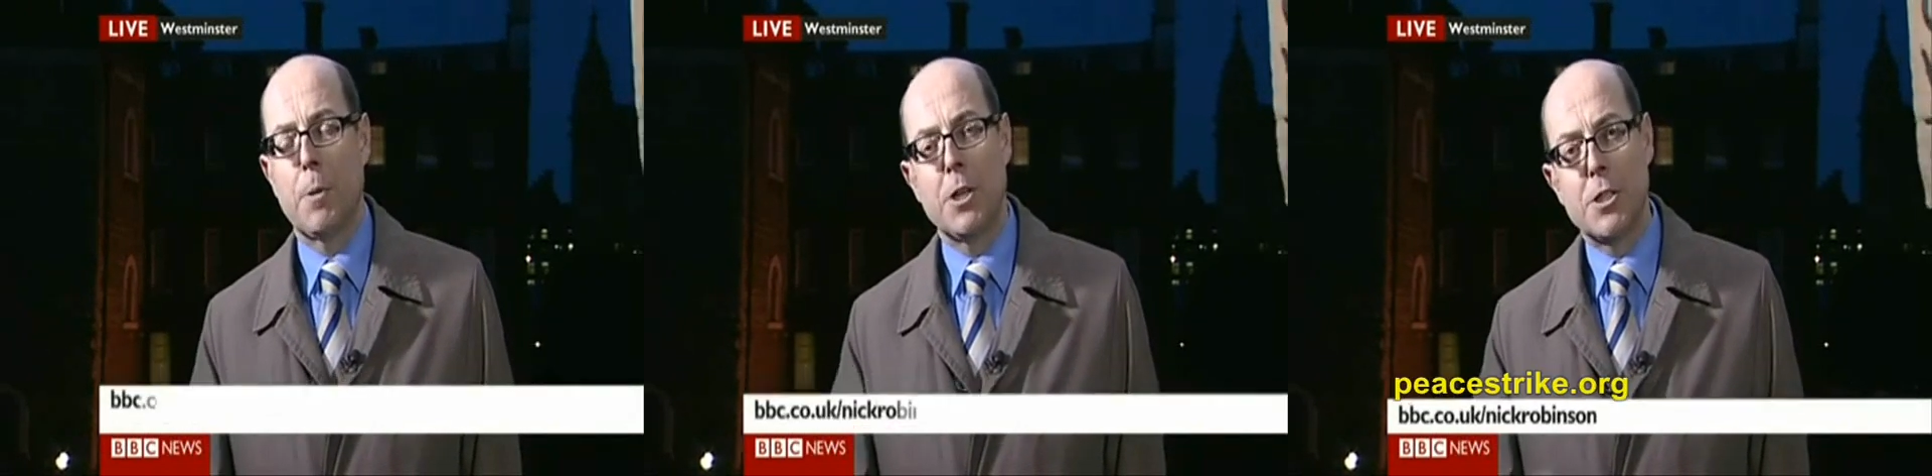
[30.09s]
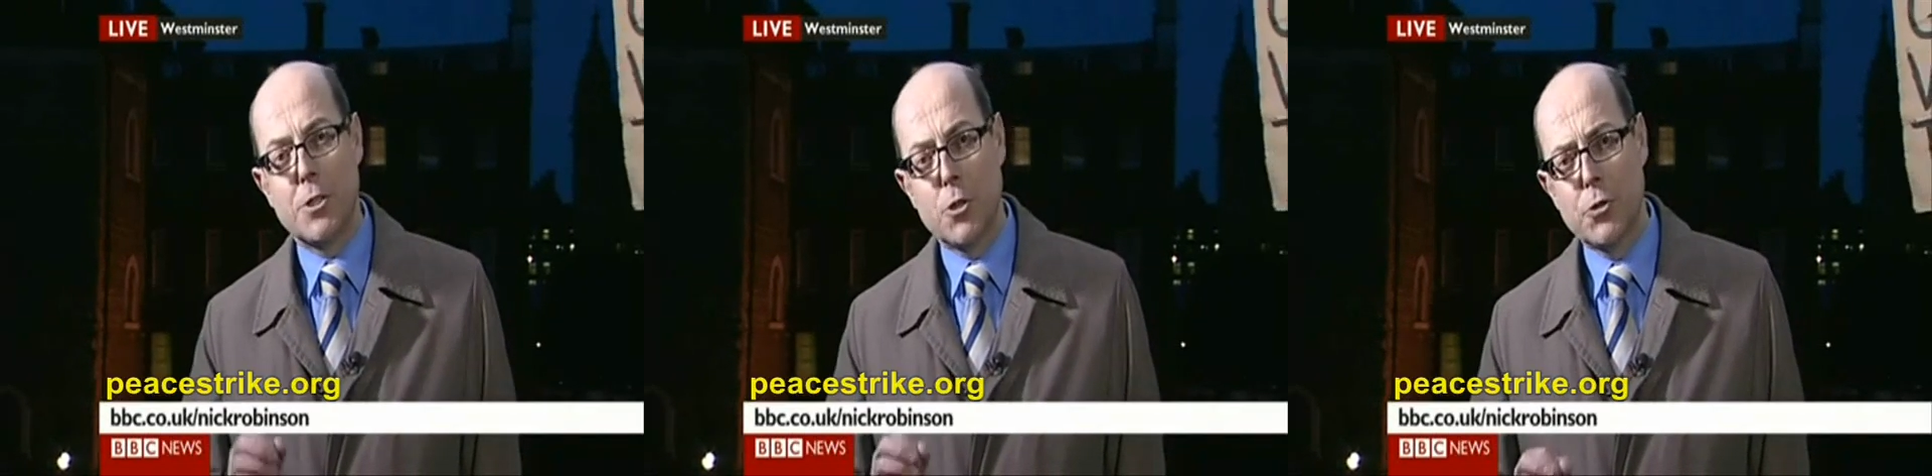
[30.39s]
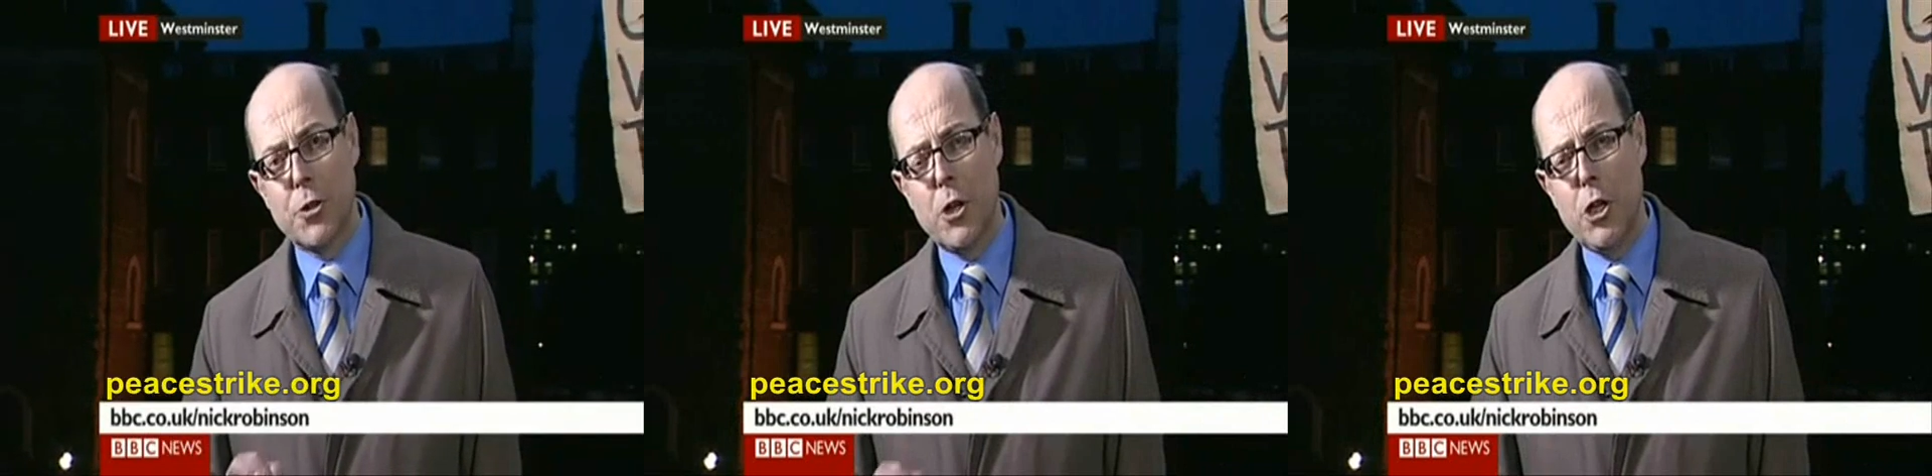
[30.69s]
But it is
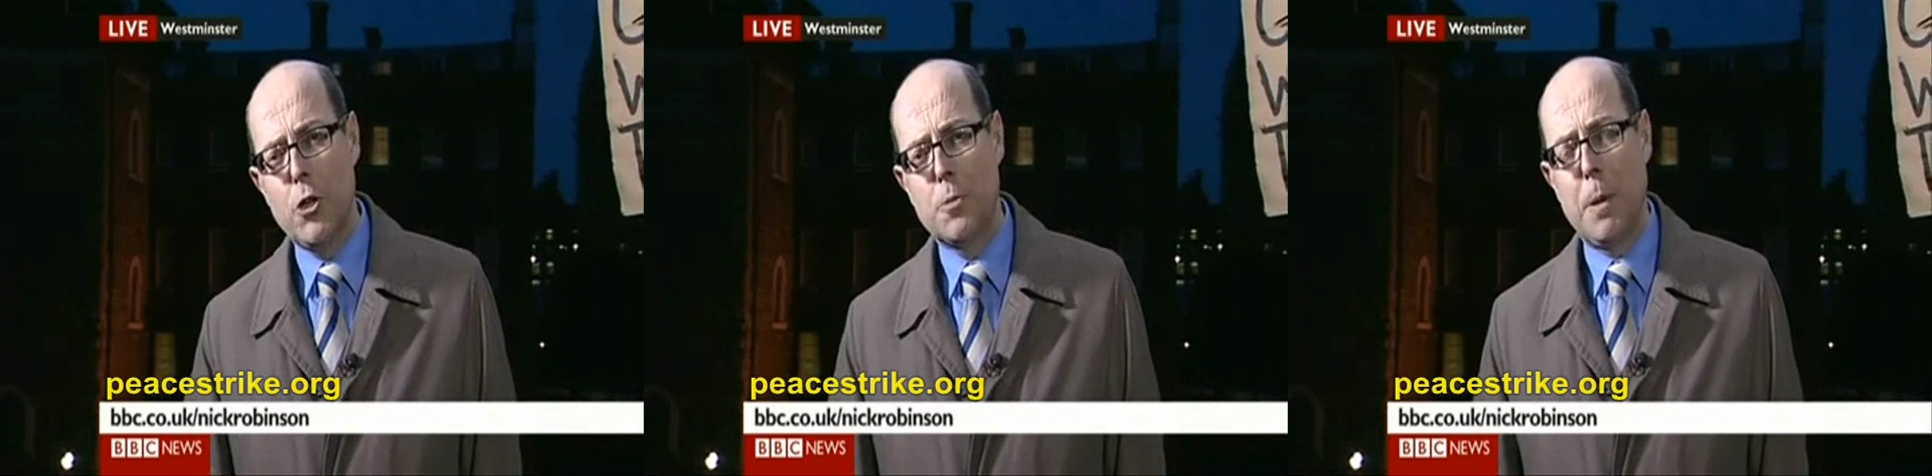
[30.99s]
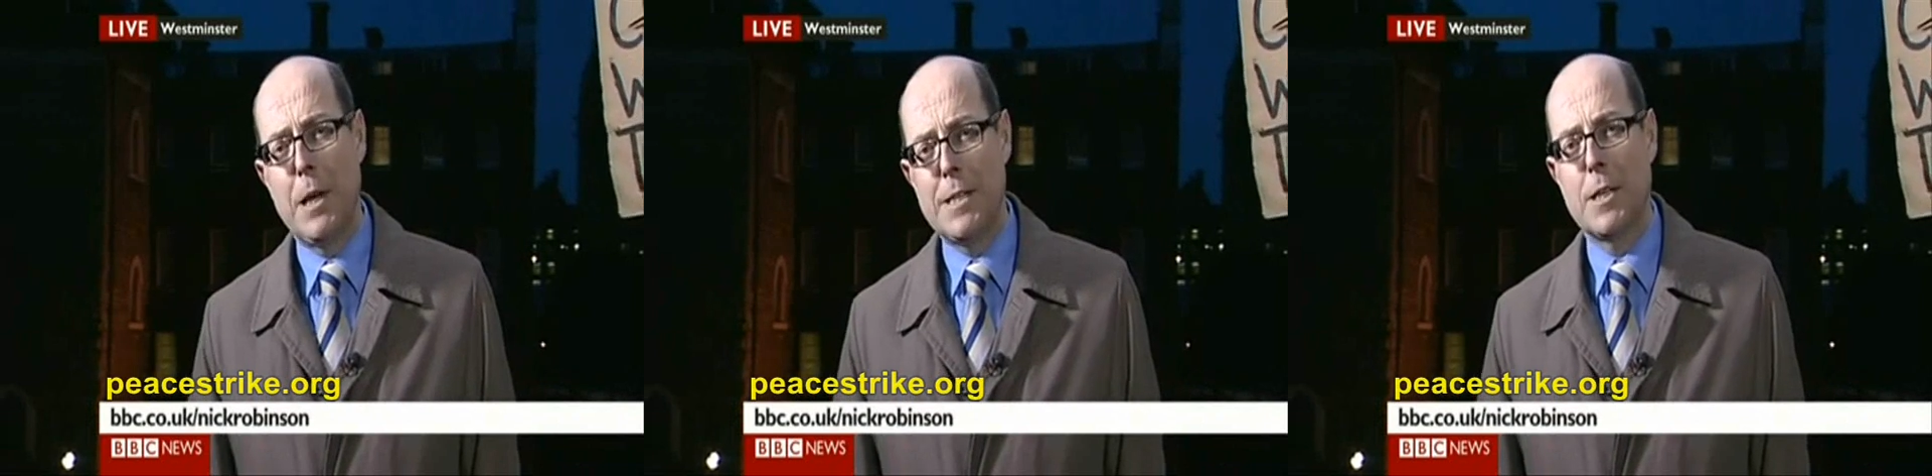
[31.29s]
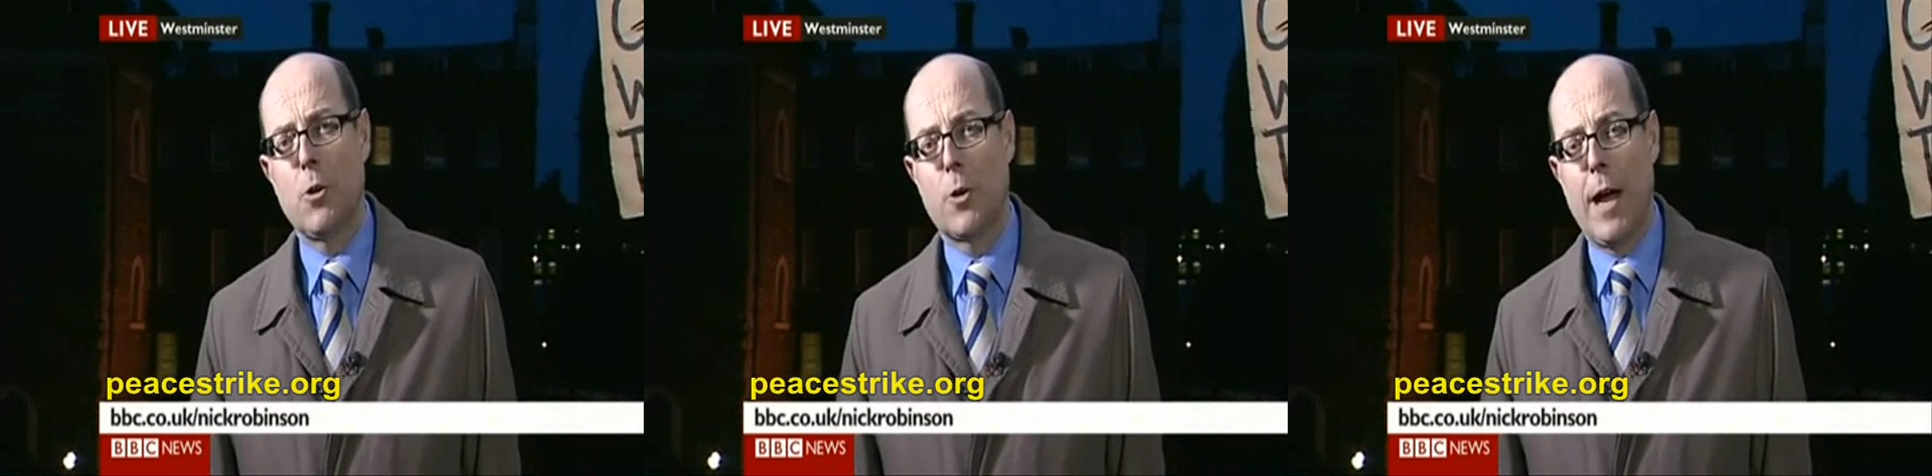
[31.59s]
also a huge
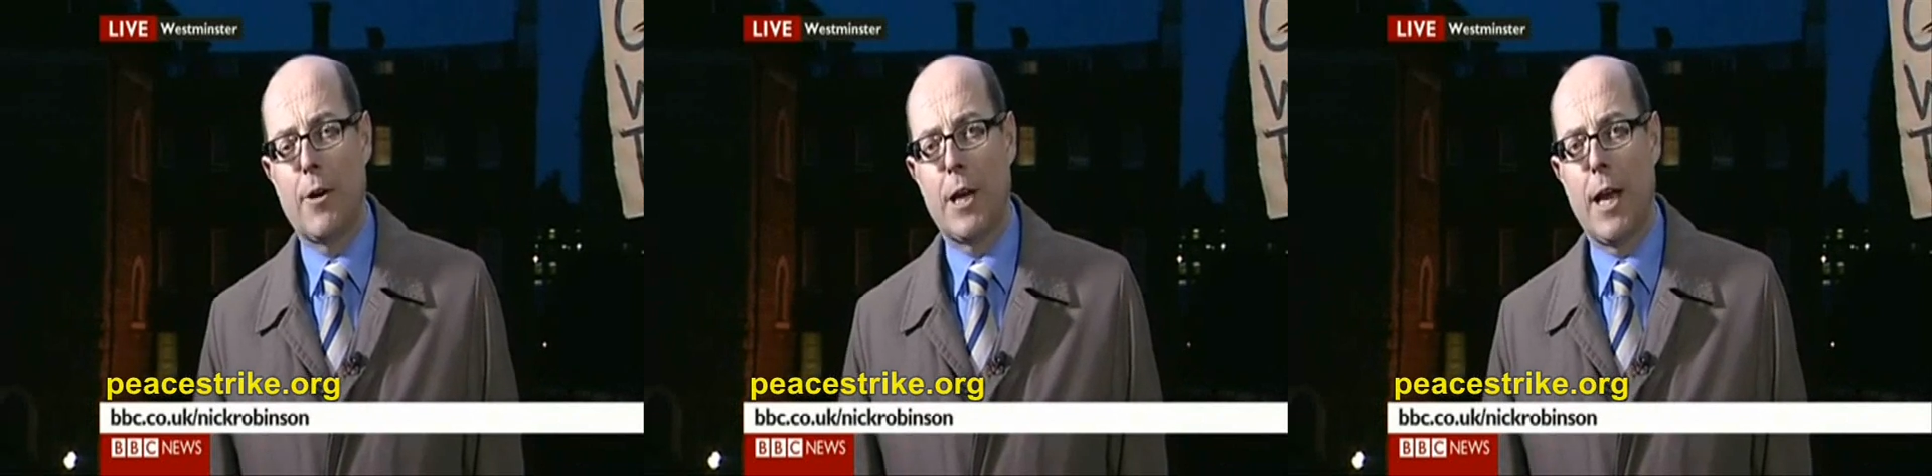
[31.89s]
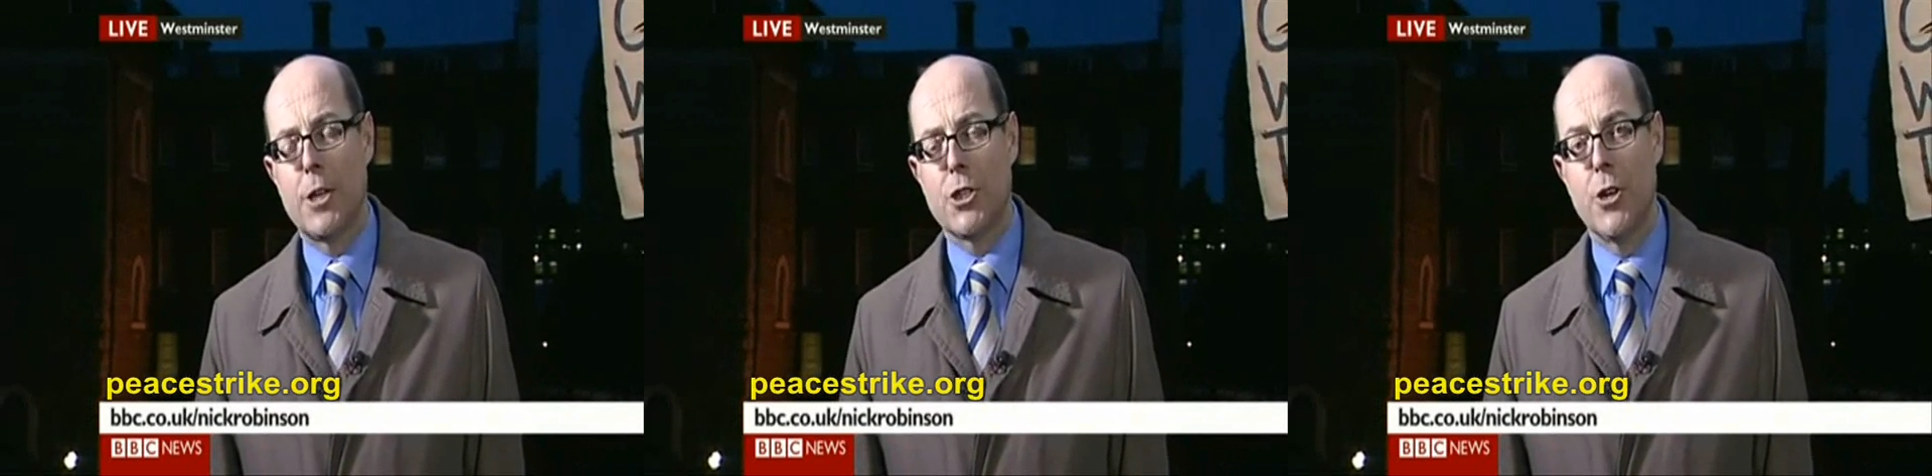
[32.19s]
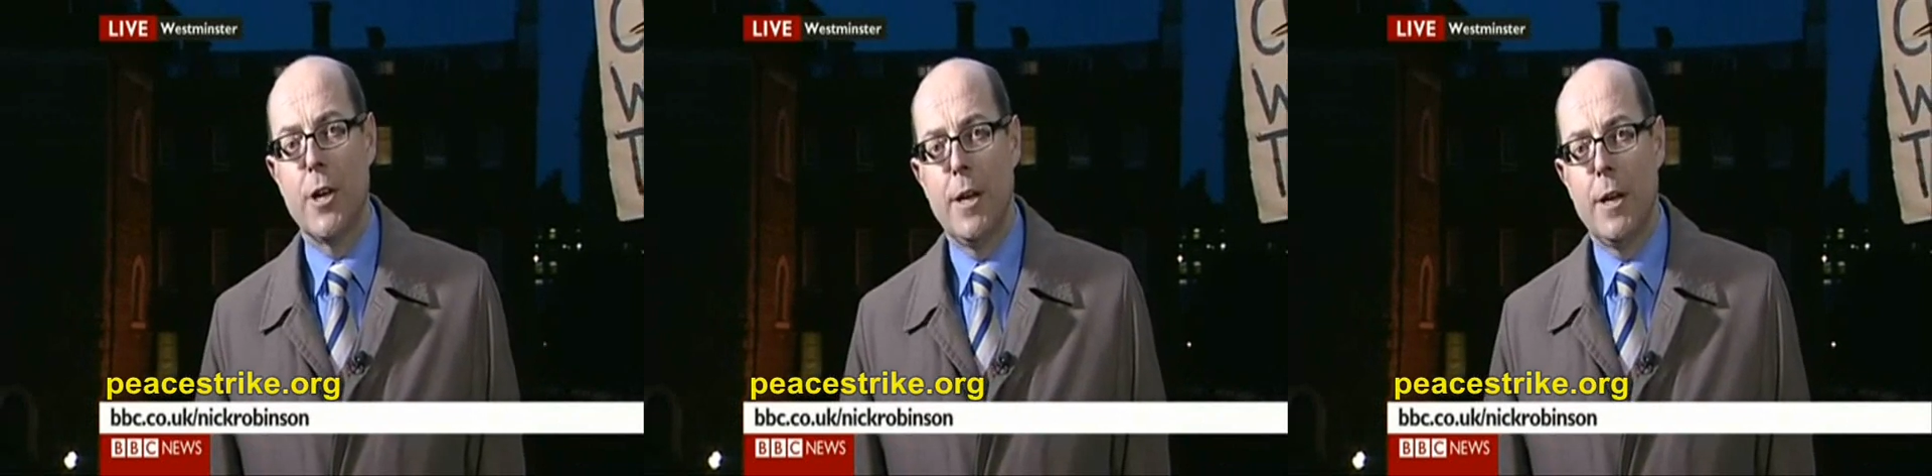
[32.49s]
political
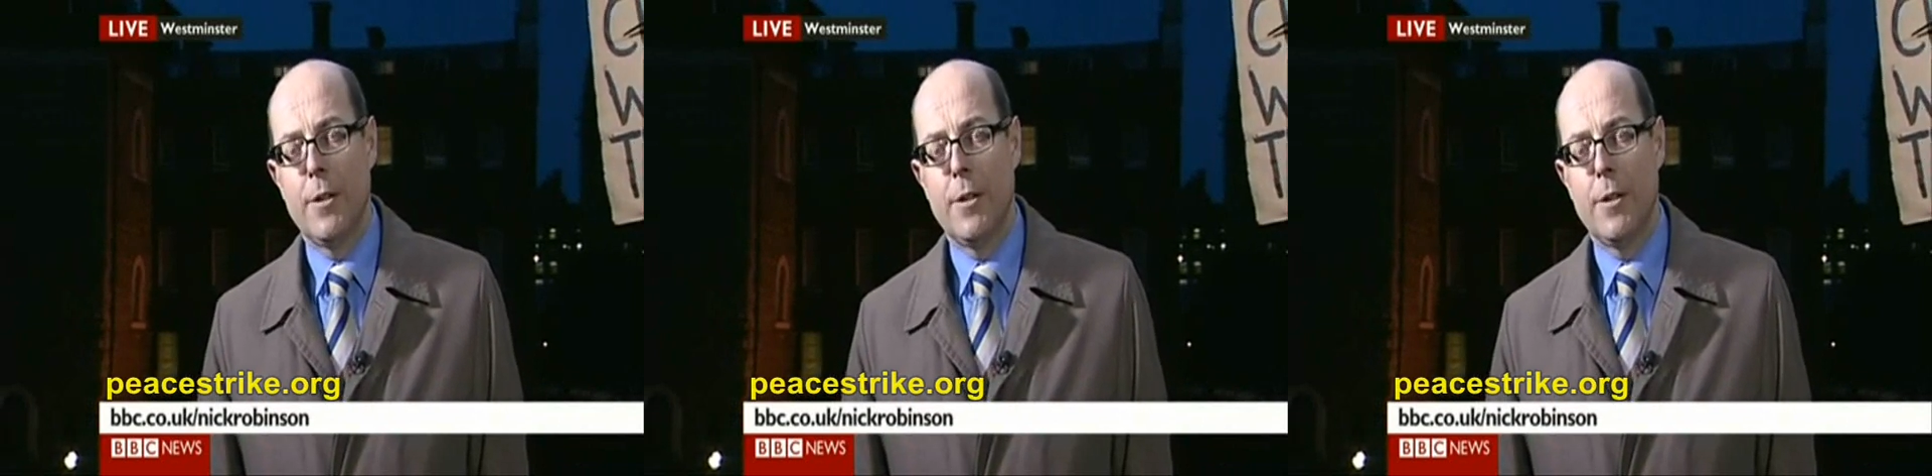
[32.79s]
calculation